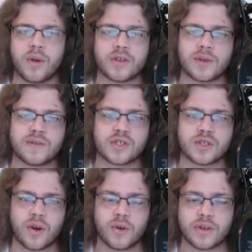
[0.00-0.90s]
We also have
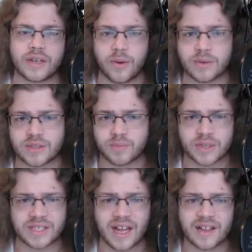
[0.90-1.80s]
Snarl in here, which is
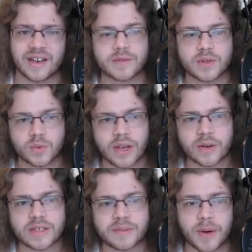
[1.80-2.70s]
pretty solid.
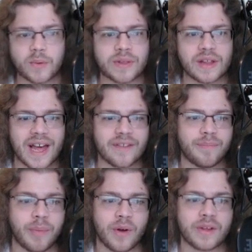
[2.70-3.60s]
Suicune is built with a lot
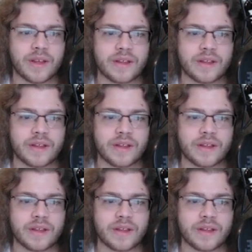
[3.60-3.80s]
of bulk.